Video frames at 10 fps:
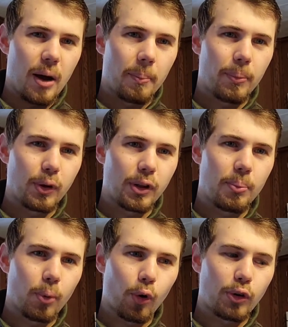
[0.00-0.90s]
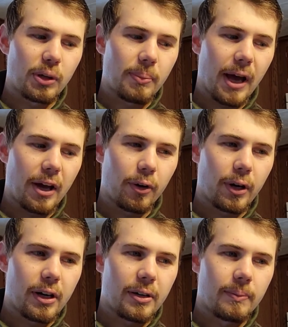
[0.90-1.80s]
putting the protein powder
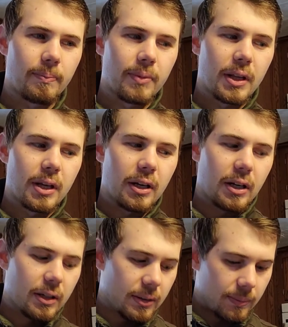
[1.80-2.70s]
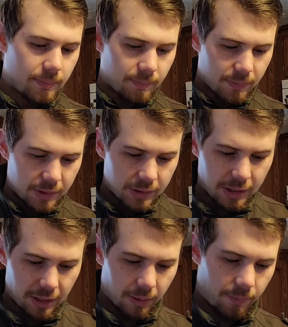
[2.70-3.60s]
in.
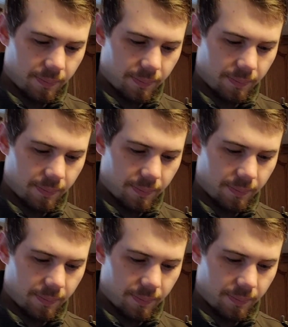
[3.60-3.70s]
So